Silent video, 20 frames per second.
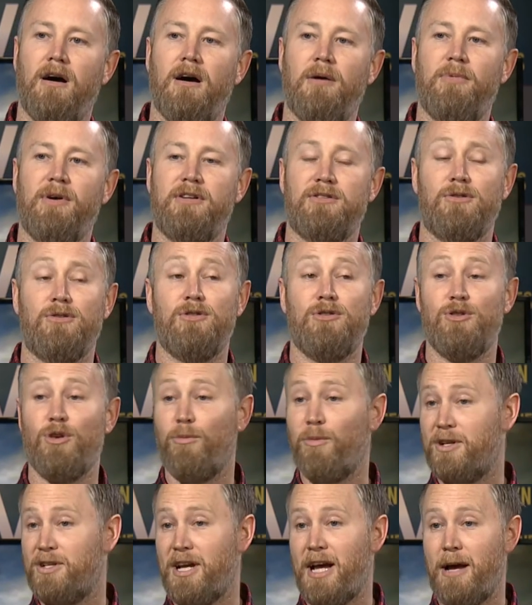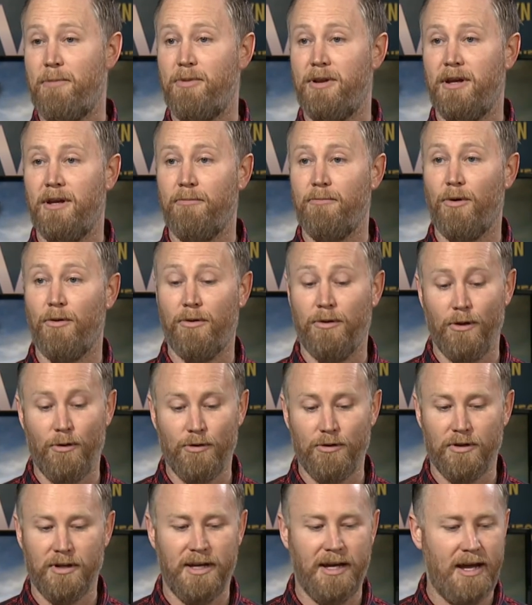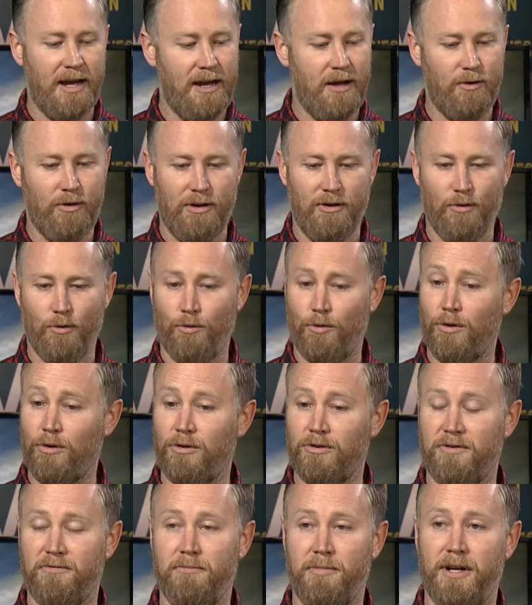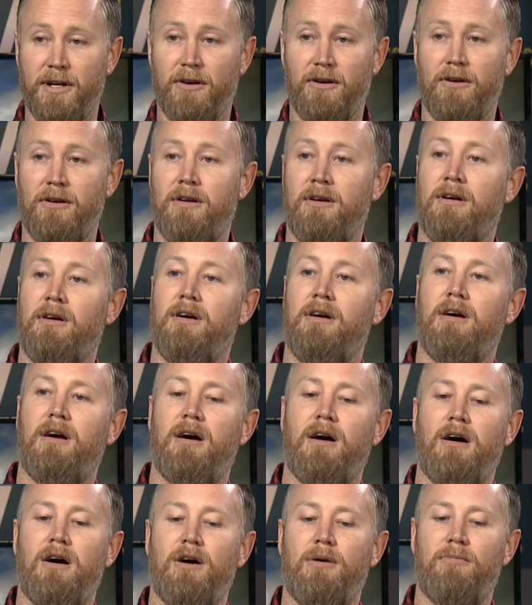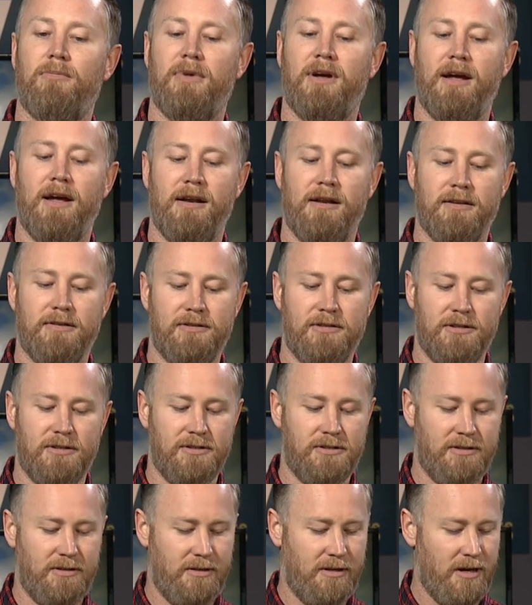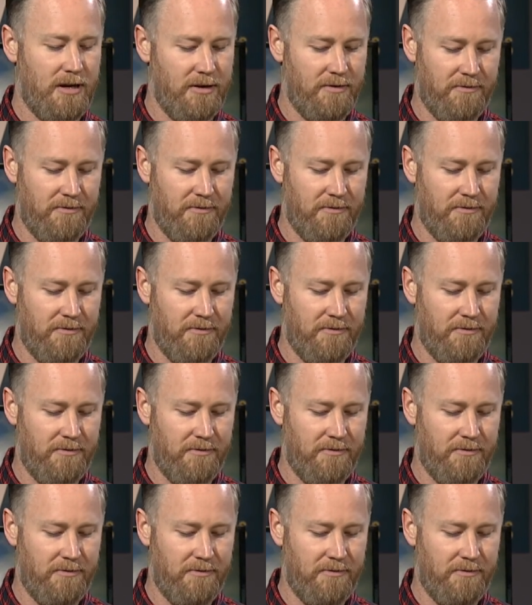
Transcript: because there's so much happening both locally and in the world of beer, and it just kind